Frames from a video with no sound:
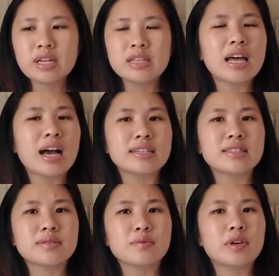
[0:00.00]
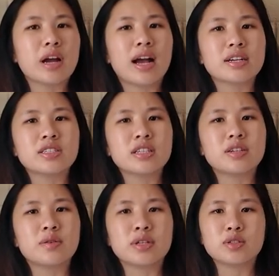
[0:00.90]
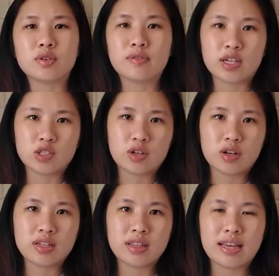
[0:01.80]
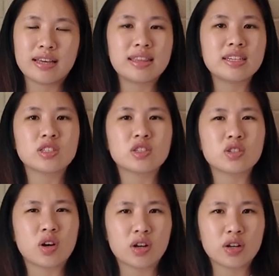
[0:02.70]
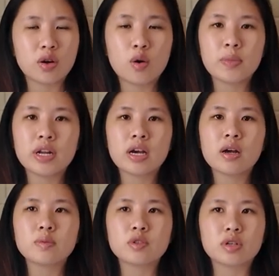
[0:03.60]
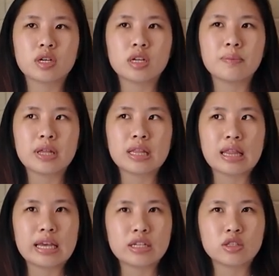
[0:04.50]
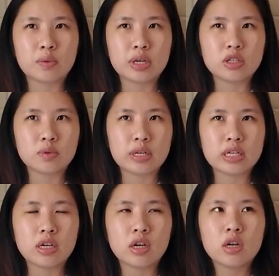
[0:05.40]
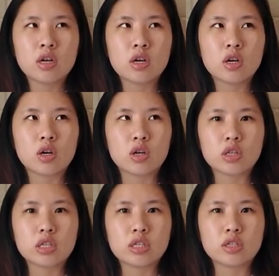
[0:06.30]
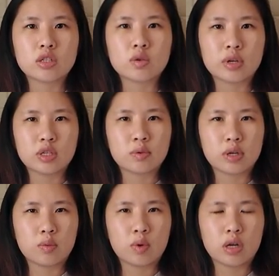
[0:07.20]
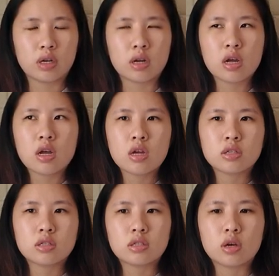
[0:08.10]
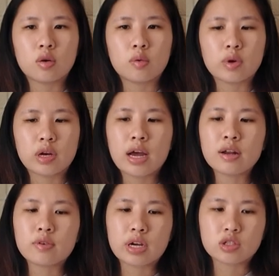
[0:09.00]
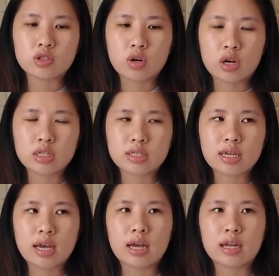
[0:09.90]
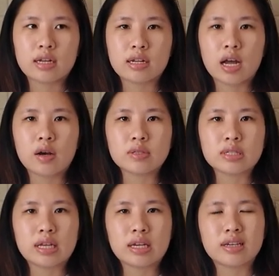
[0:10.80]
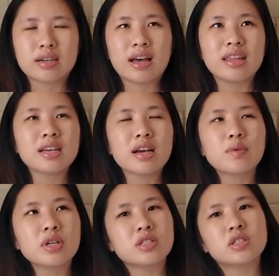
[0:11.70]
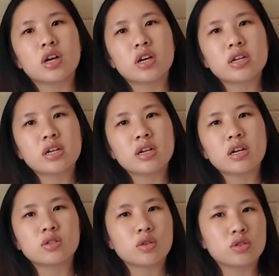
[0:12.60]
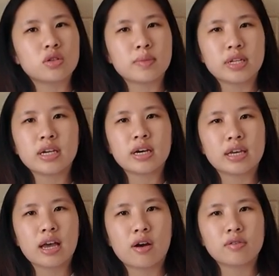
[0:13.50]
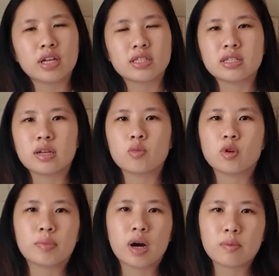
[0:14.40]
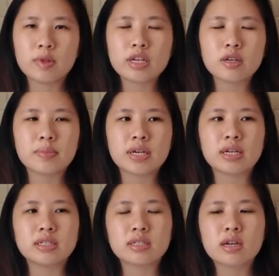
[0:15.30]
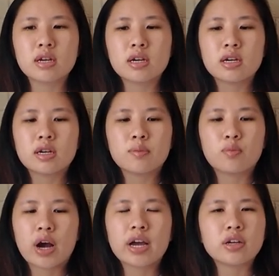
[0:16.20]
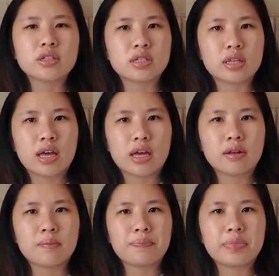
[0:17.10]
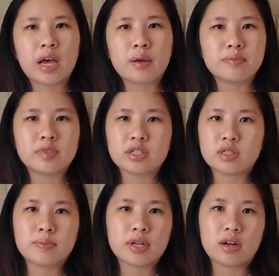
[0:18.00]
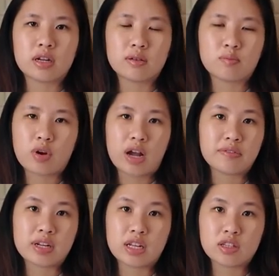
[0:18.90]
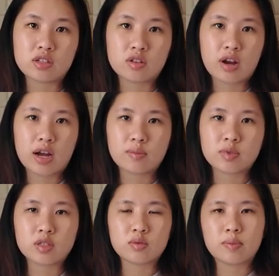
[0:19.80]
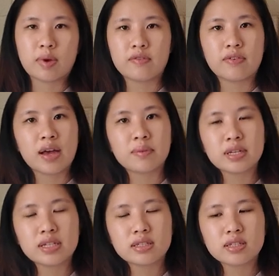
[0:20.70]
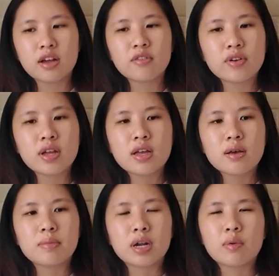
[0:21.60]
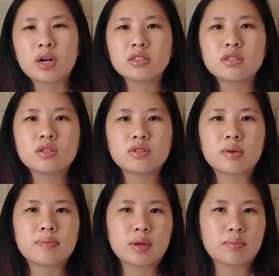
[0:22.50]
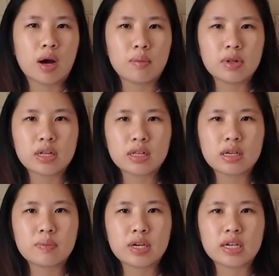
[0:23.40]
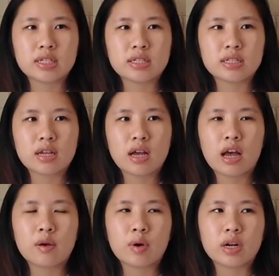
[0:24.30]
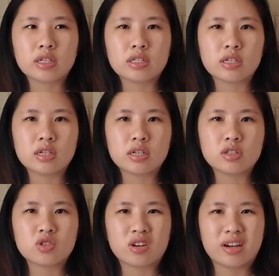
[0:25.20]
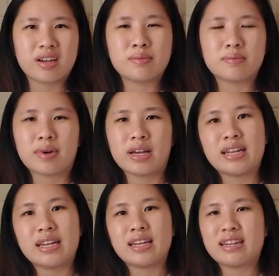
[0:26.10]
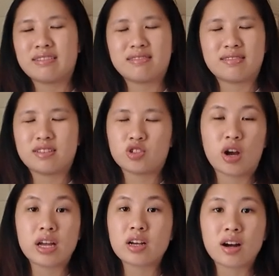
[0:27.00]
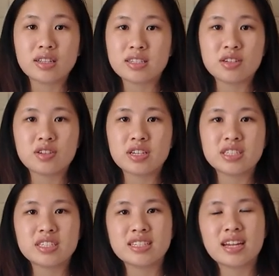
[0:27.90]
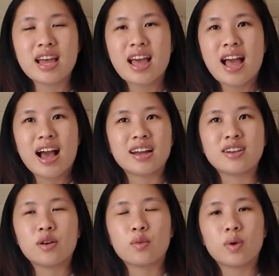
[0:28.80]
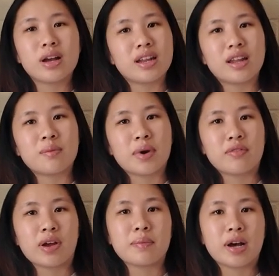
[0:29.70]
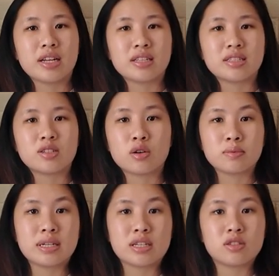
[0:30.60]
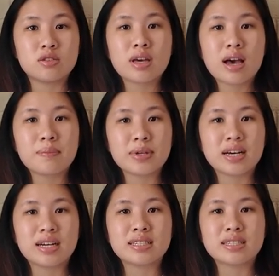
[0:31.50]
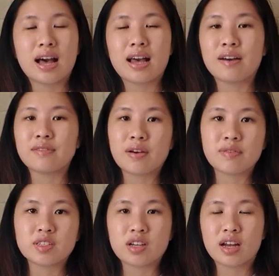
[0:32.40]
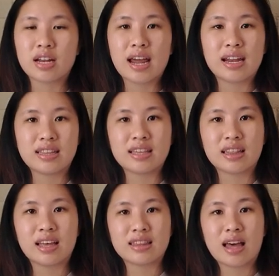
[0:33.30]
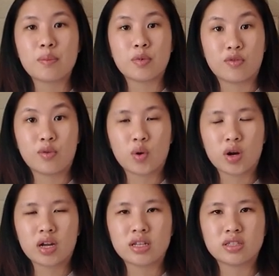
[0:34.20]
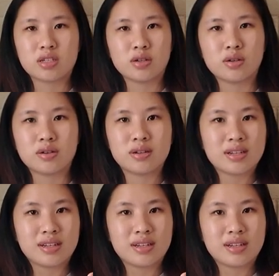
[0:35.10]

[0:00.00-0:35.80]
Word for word: Lies. We were actually going to a restaurant, like things started opening up, so it could have been late 2020, early 2021. So we we're at a restaurant, and I was like, I think I want to start a social media account that's like more public because prior to then, I've just been on private Instagram just with my family and stuff, but I wanted to do something publicly because I wanted to try my try content creation. I don't know what in my right mind told me to do that because I have never done anything like that before until